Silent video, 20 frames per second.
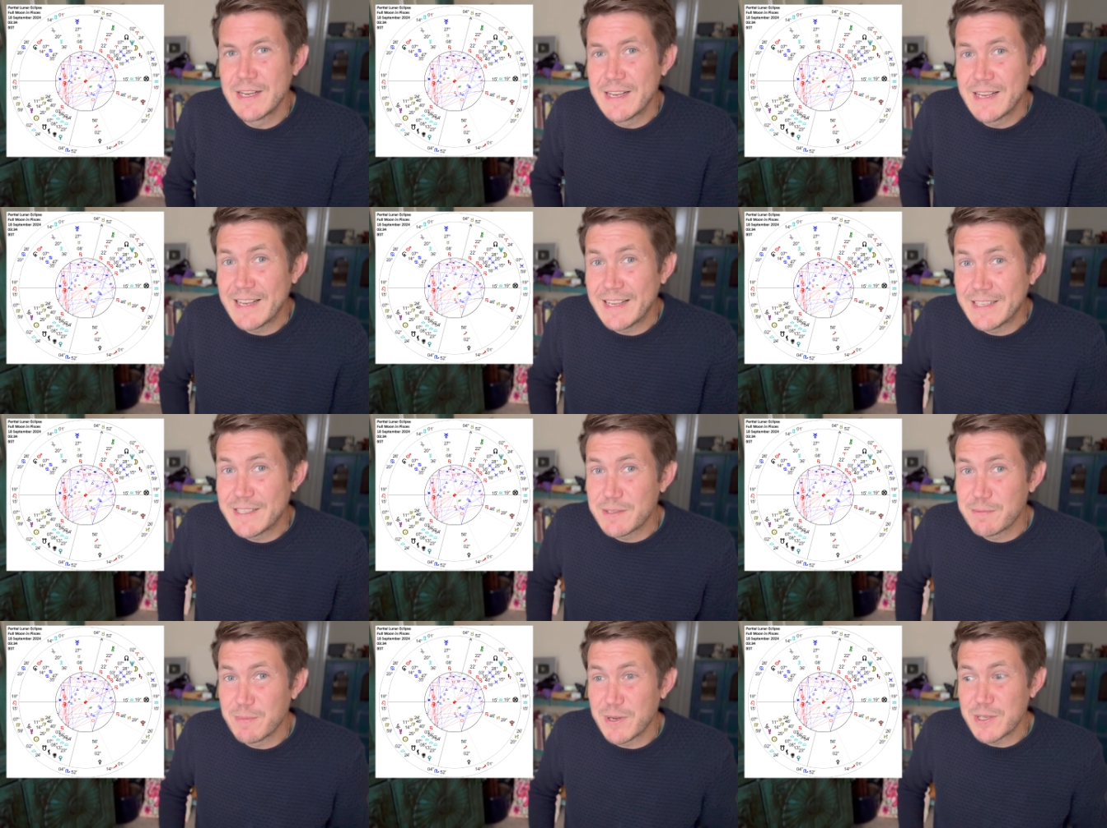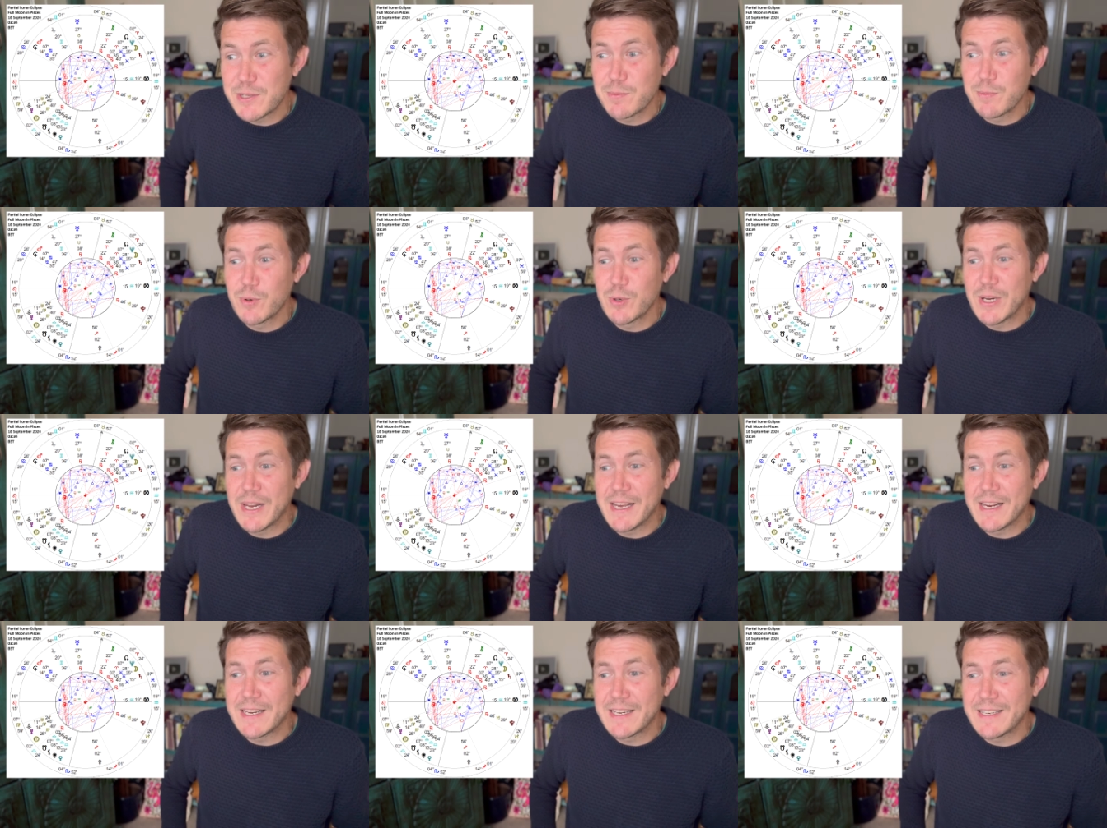It's much more
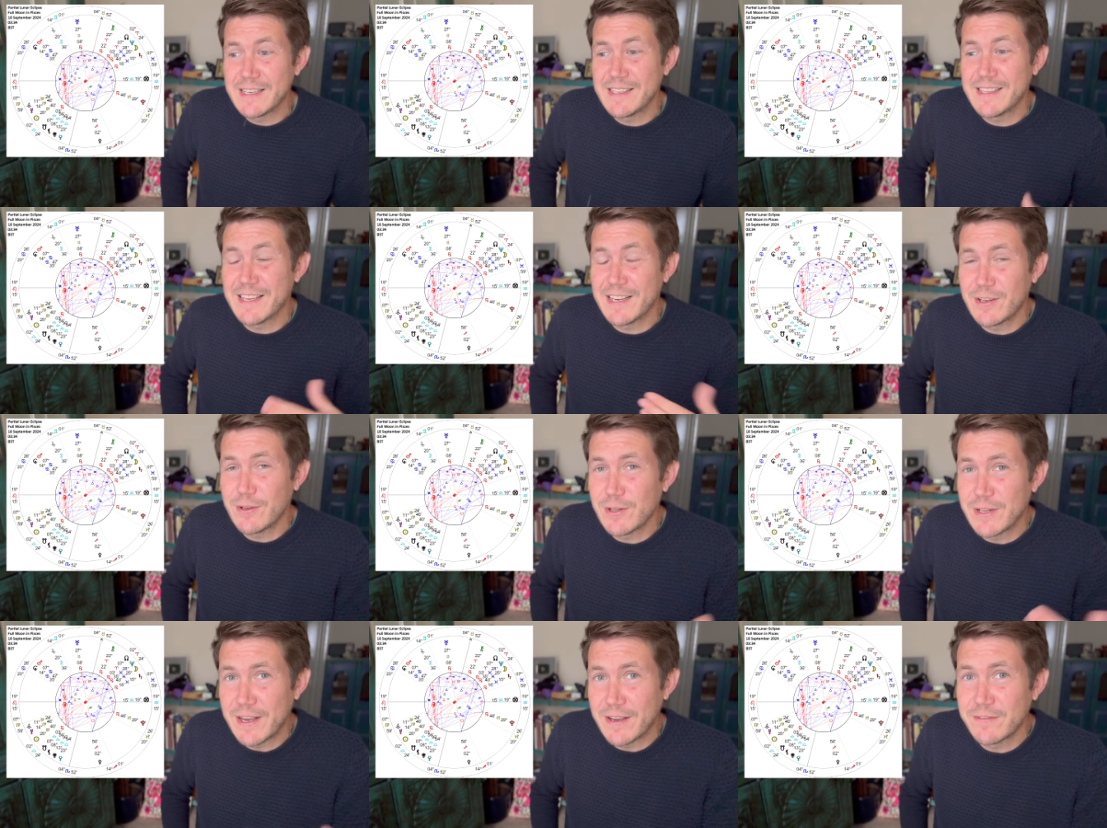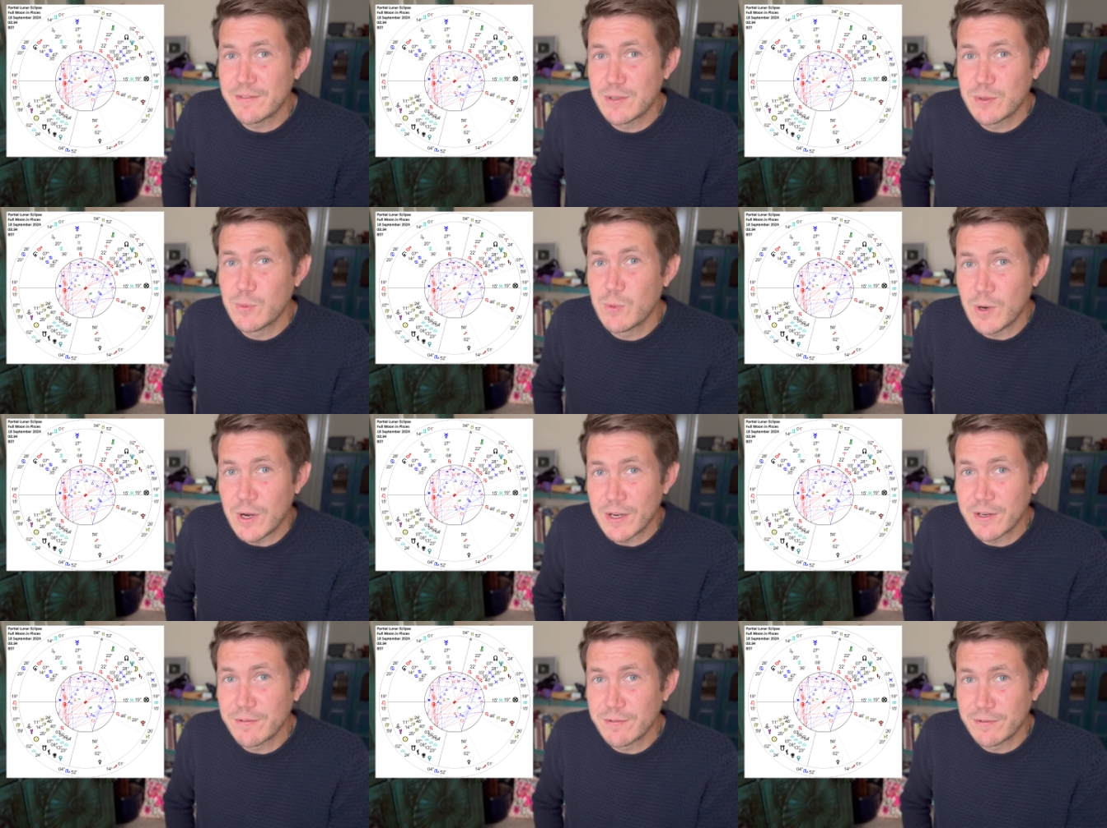likely that you'll have to
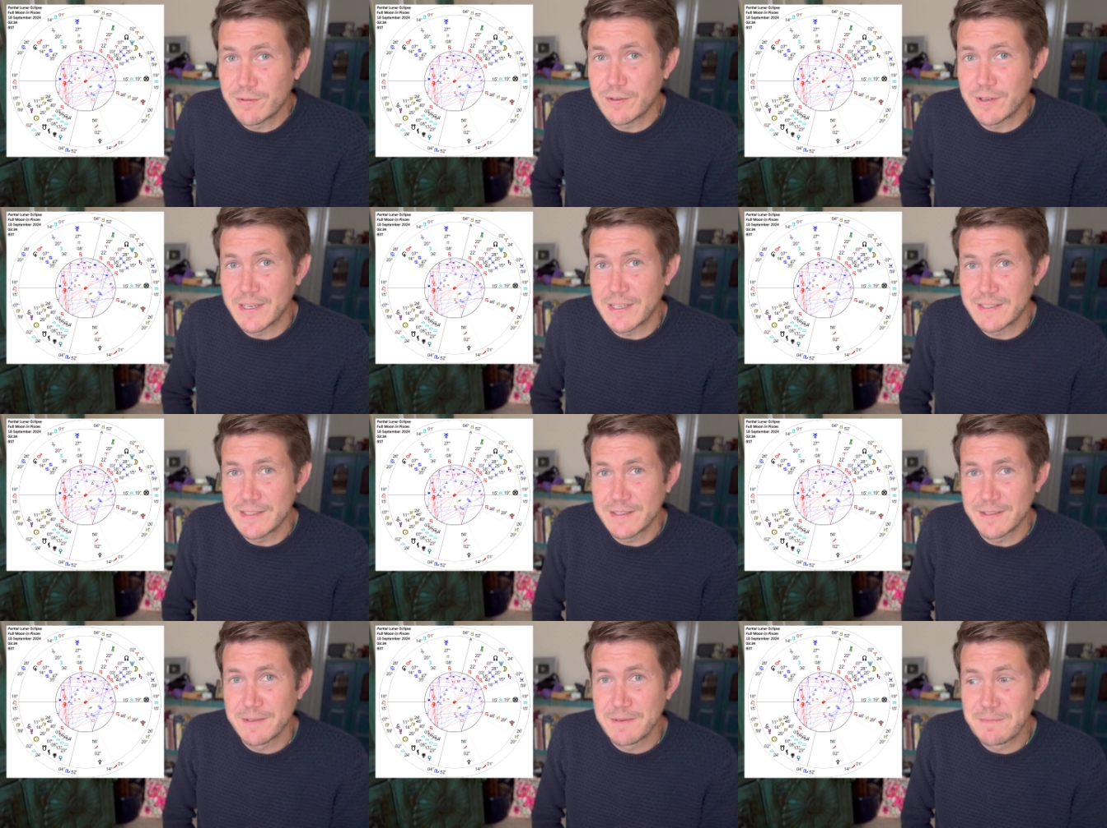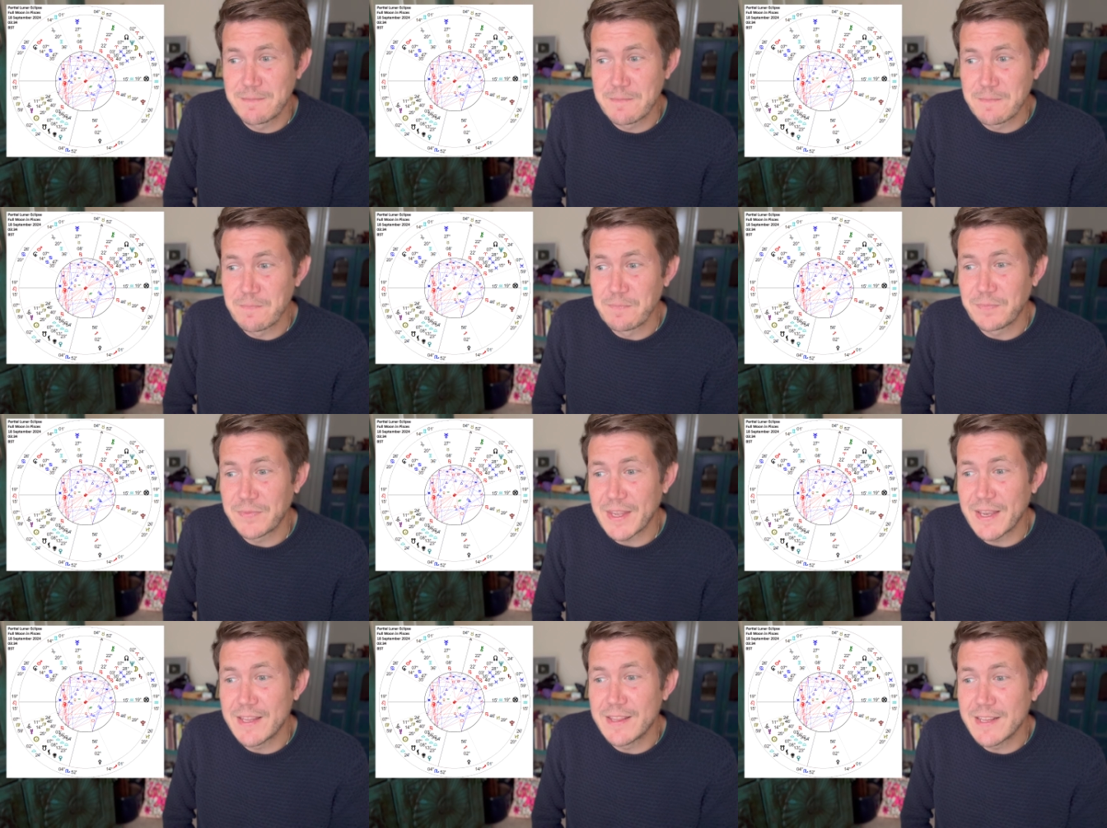work for it
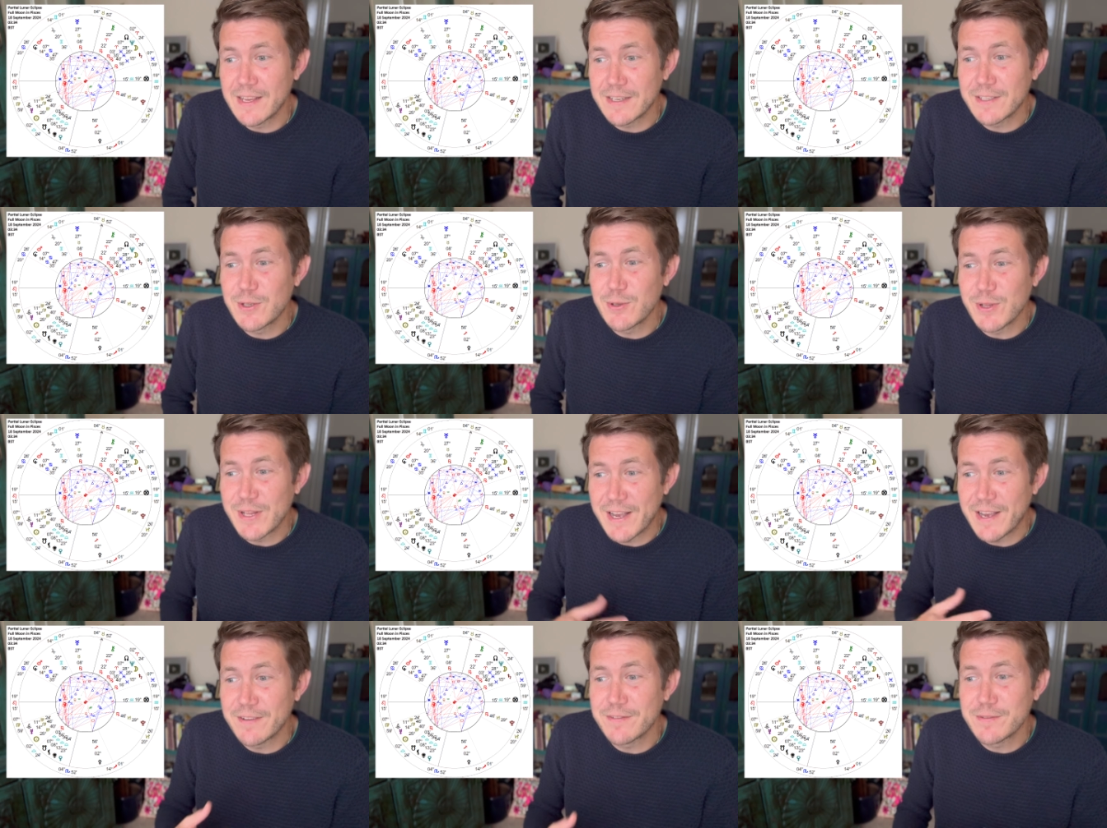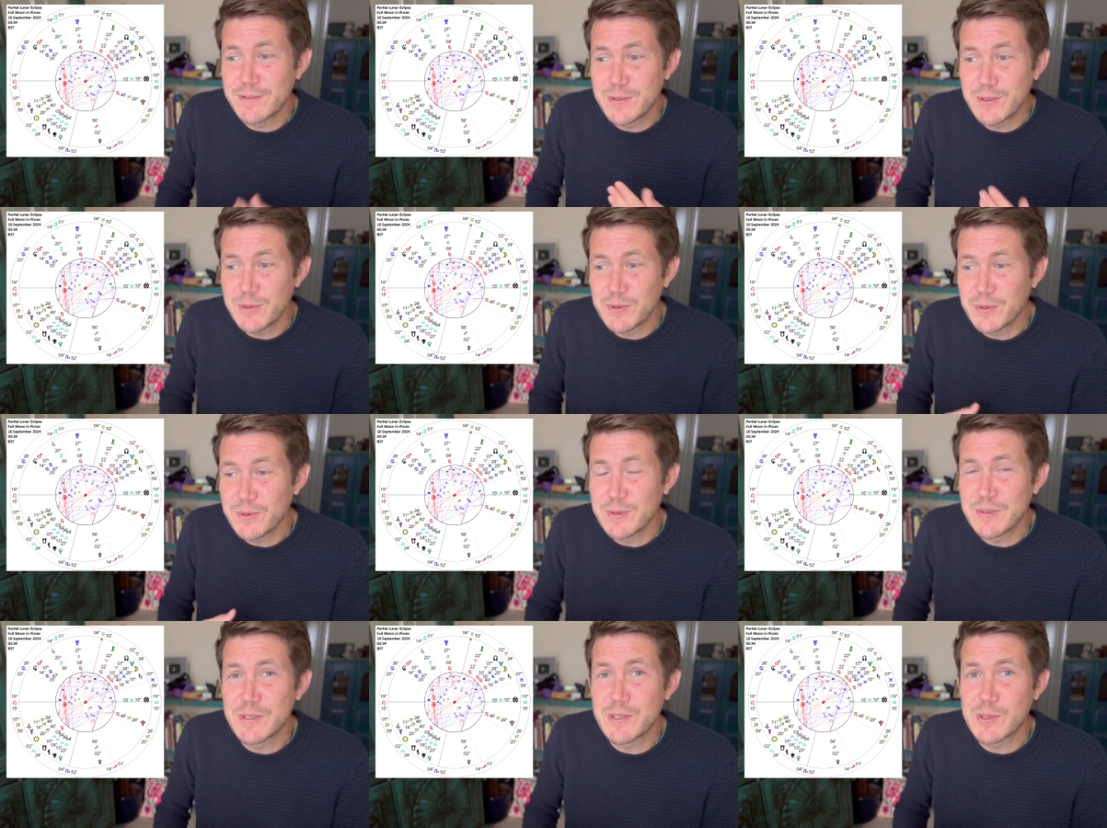and that you'll have
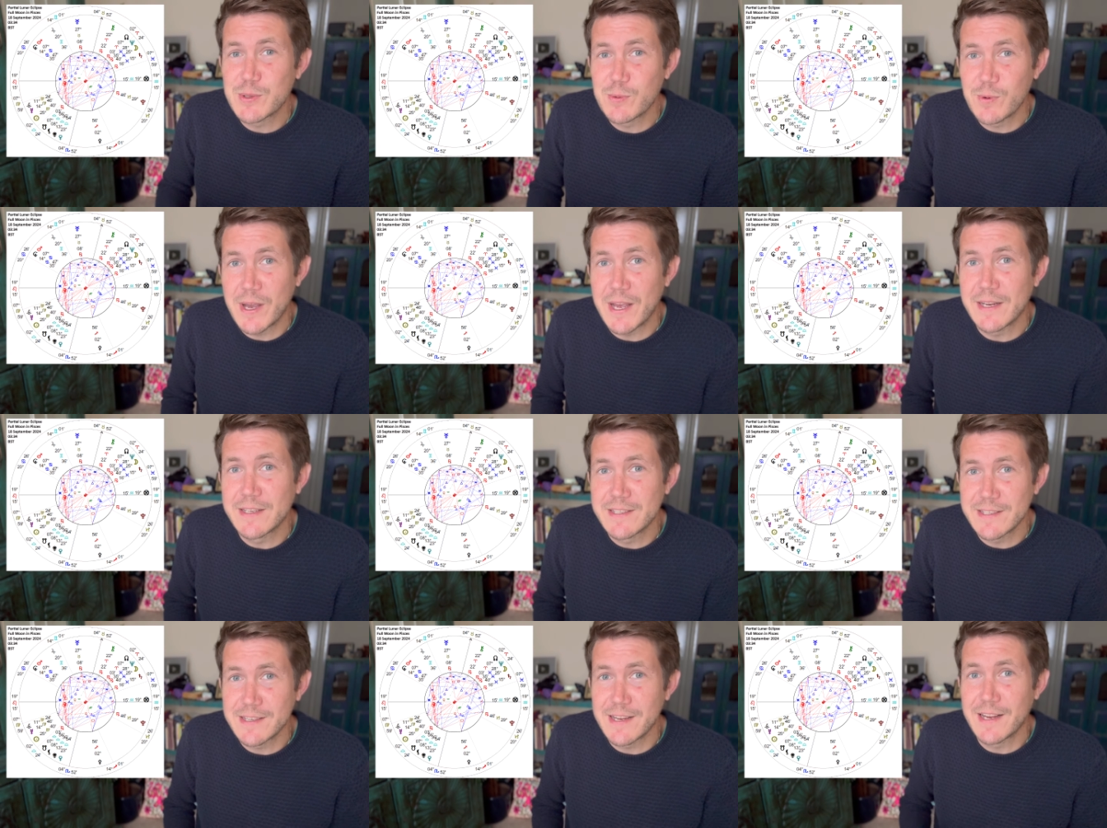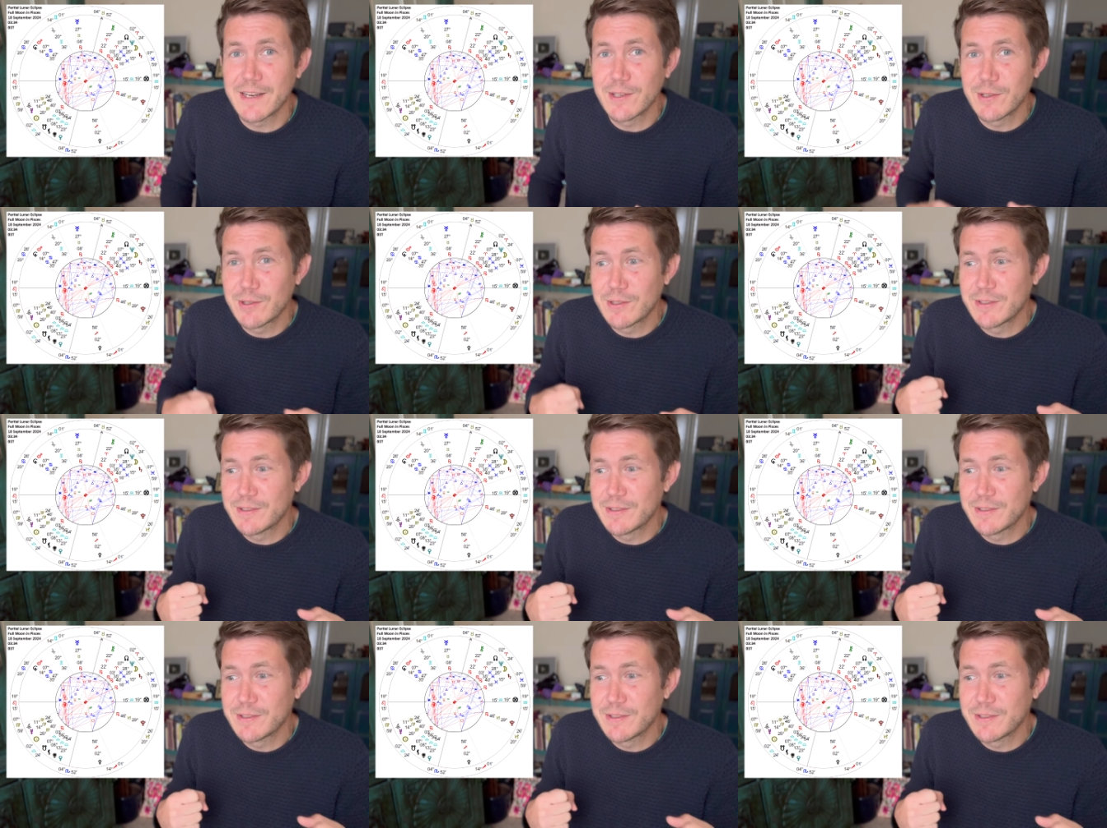to sweat and